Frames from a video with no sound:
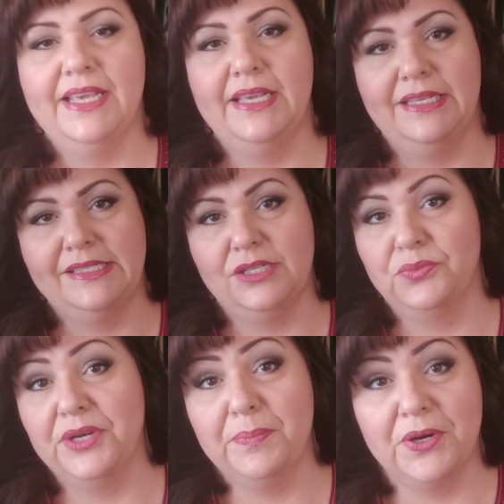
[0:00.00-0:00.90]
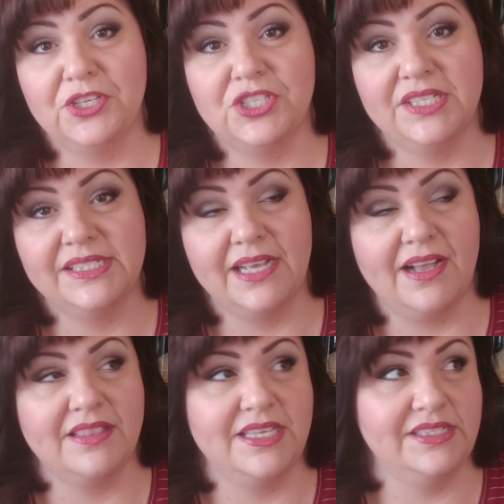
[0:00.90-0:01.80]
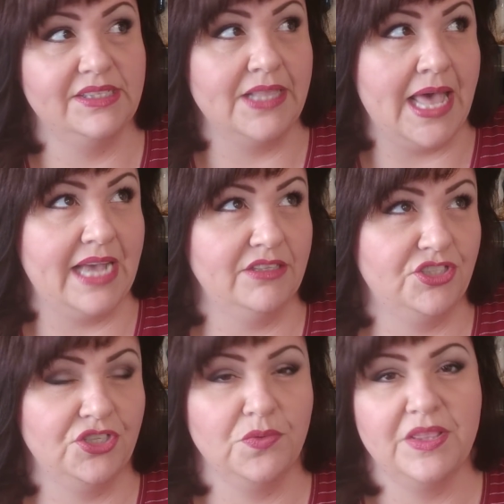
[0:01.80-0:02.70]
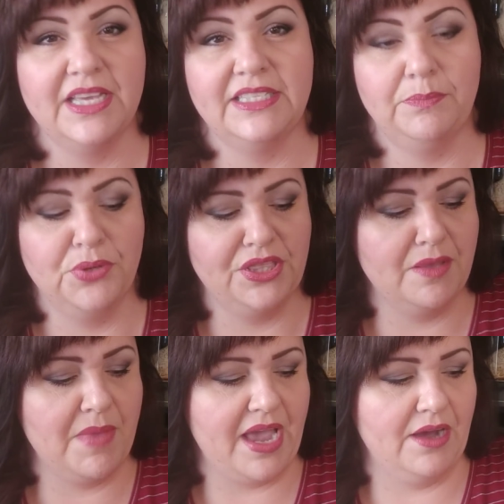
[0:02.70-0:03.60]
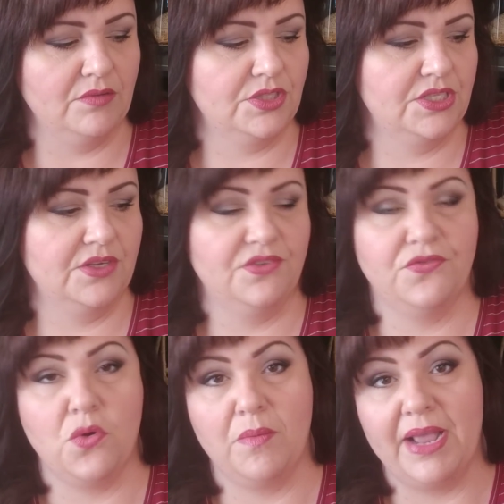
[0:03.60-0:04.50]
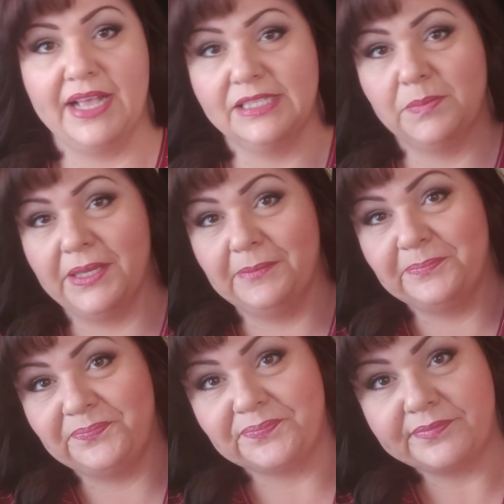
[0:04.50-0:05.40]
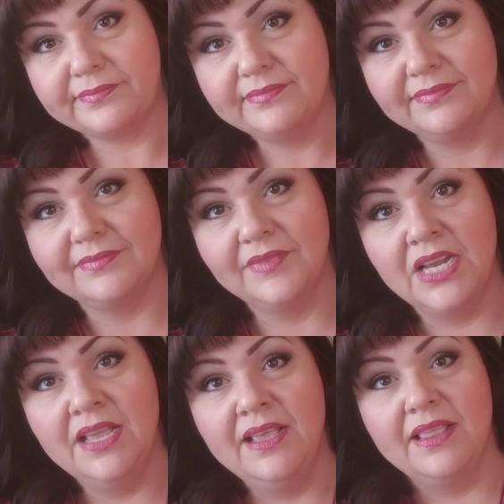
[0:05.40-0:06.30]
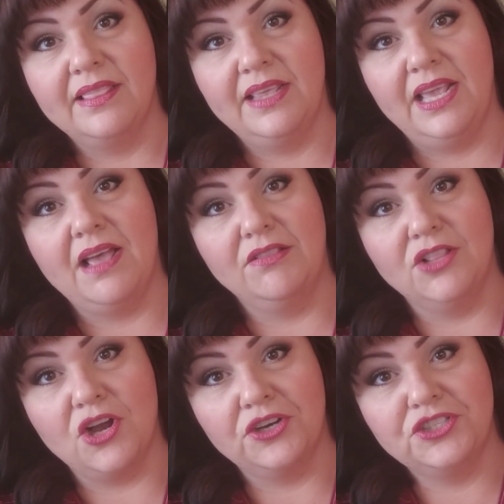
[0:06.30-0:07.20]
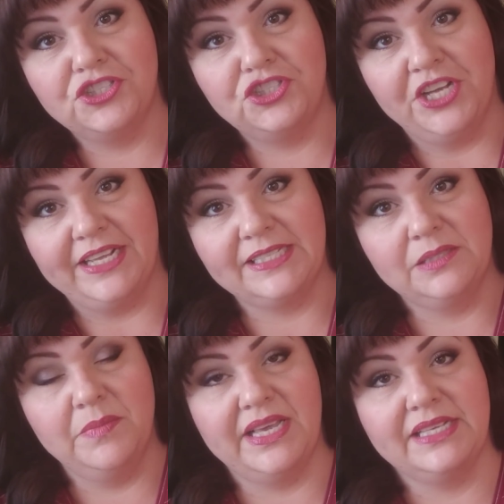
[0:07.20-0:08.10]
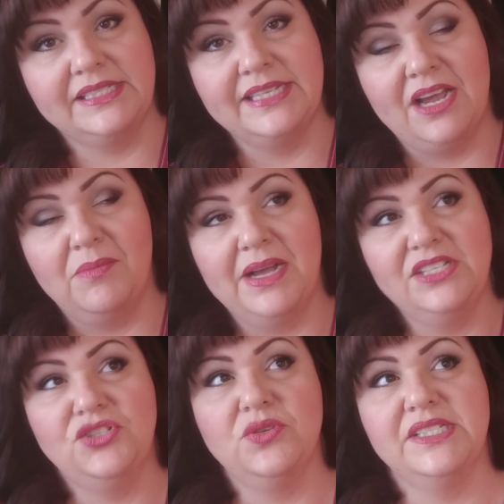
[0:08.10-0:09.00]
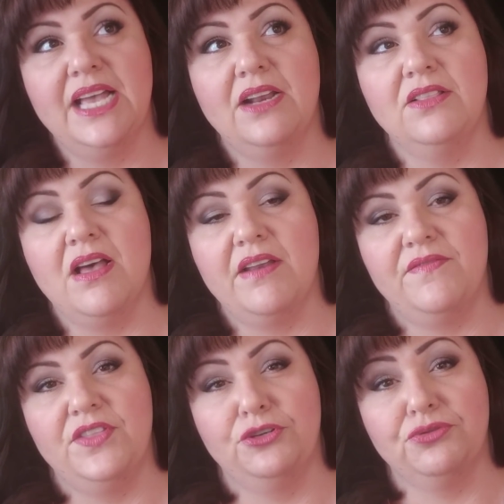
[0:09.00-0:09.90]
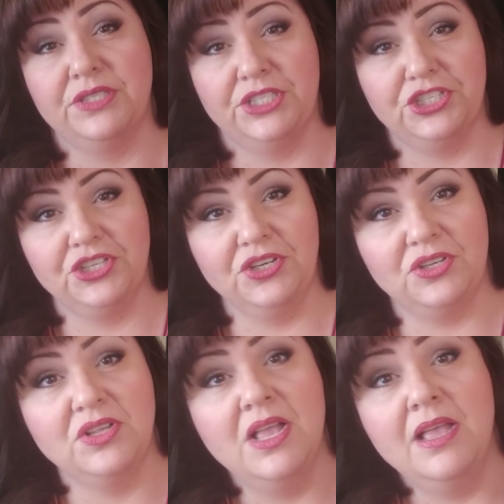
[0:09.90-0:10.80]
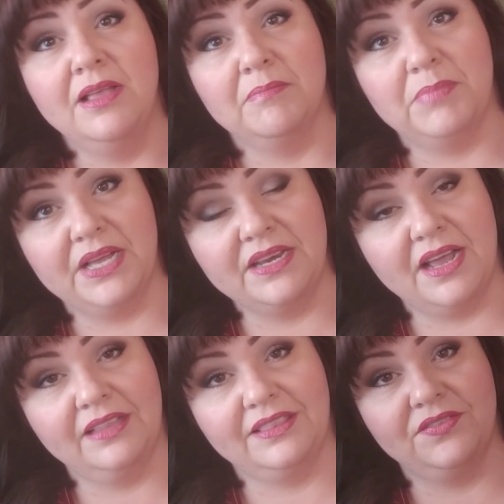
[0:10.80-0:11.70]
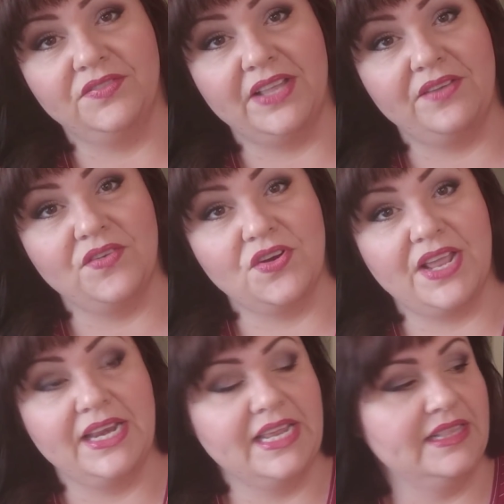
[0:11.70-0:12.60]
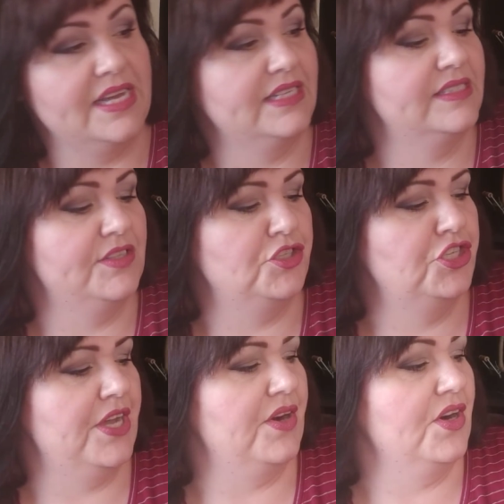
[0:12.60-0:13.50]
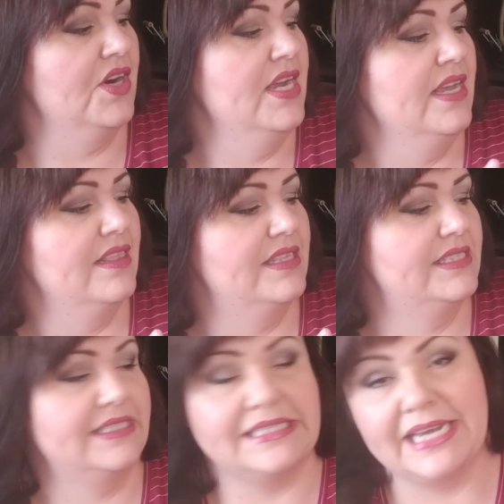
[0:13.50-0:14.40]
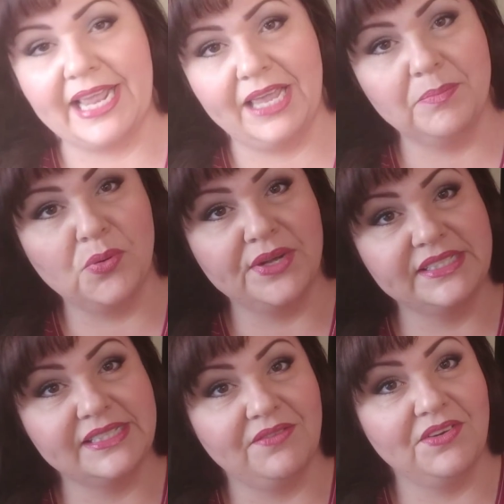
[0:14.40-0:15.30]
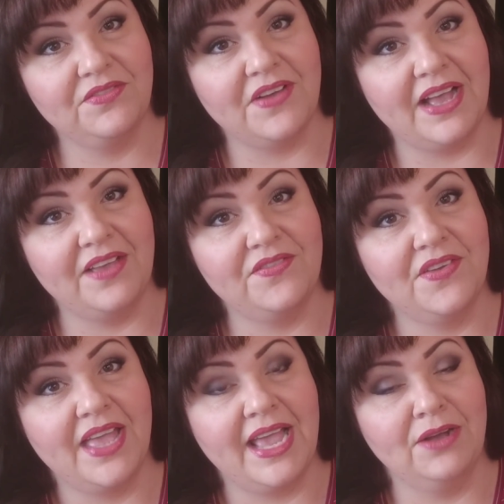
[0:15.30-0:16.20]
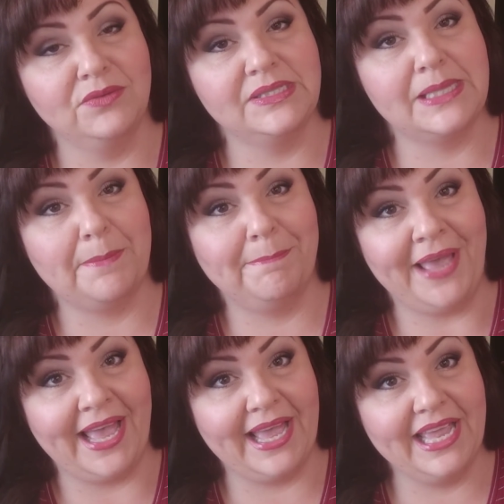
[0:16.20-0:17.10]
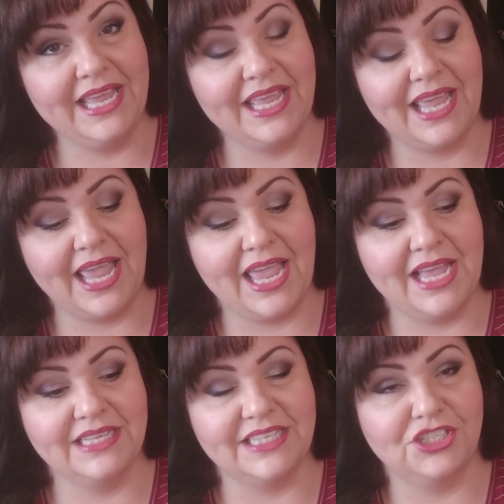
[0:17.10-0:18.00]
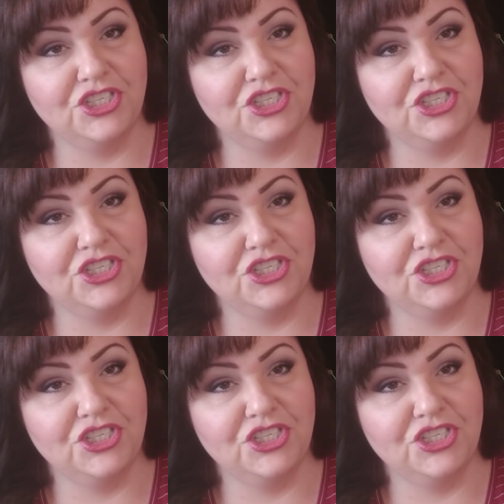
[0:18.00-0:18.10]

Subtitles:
is a repurchase. I got these last year when they put them out for my husband. The large Chex Mix. Now my stores had a lot of the traditional, but not the flavored, and he likes the cheddar. This is an 8.75 ounce bag, and I